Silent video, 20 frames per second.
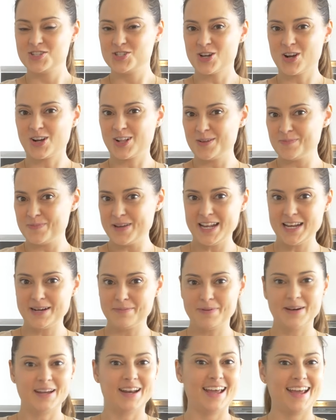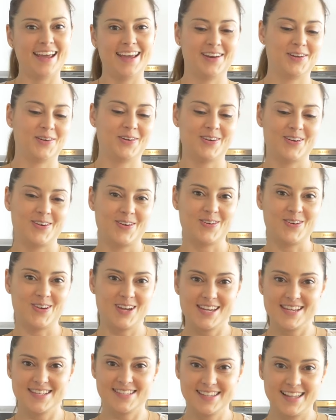chocolate, peanut butter, and oat
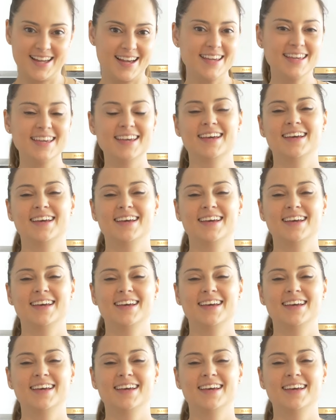cookies like?